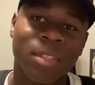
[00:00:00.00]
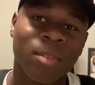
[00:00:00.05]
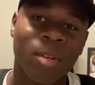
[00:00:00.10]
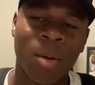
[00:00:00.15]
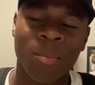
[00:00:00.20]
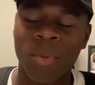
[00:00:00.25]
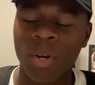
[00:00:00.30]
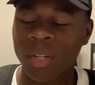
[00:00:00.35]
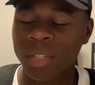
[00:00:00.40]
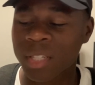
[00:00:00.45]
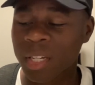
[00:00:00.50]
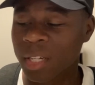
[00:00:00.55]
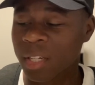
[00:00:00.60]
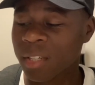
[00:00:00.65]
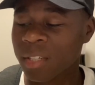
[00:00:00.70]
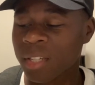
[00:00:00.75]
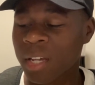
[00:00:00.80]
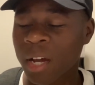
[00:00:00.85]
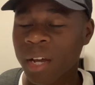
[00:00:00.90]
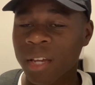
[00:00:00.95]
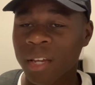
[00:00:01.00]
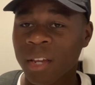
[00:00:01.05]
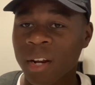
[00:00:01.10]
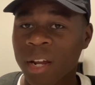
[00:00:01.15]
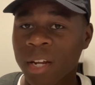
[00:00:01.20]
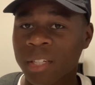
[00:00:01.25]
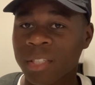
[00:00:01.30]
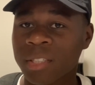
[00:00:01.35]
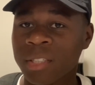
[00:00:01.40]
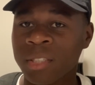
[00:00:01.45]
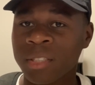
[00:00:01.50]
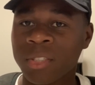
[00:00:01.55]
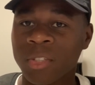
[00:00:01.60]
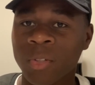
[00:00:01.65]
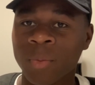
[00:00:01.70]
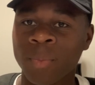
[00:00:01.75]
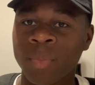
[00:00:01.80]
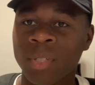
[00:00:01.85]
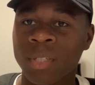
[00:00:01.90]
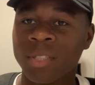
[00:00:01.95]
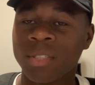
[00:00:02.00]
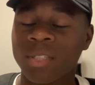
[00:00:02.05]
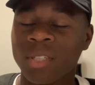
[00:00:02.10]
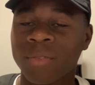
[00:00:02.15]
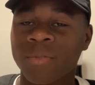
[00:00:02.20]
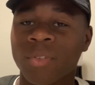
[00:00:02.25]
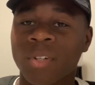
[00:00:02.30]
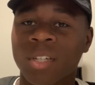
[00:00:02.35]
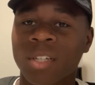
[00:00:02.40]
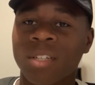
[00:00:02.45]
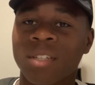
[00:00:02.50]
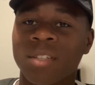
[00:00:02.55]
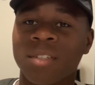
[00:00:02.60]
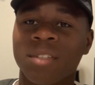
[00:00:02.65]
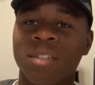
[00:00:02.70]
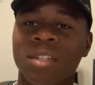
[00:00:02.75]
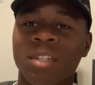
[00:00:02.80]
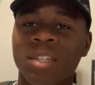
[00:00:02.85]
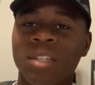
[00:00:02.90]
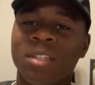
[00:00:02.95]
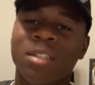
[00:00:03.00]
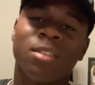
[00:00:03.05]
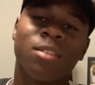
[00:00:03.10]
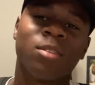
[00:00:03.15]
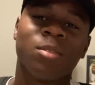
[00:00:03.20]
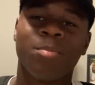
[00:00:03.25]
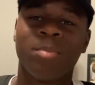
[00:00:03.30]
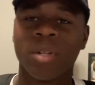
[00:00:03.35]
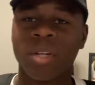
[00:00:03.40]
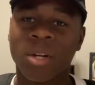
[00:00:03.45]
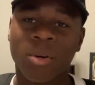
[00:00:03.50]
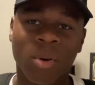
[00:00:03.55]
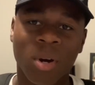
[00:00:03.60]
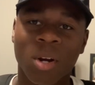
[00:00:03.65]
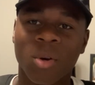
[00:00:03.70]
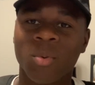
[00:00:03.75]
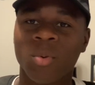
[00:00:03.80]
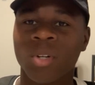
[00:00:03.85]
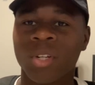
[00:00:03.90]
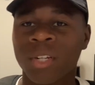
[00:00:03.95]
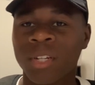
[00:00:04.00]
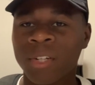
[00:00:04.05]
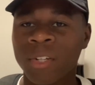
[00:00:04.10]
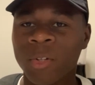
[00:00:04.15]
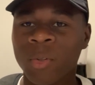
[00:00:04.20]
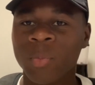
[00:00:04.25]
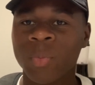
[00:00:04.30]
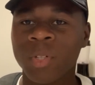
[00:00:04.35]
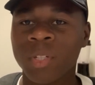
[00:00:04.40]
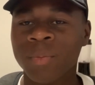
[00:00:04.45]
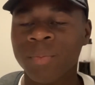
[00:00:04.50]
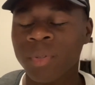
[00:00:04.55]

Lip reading: I might take it hiking actually into the beach, see if I can play around with it a little bit.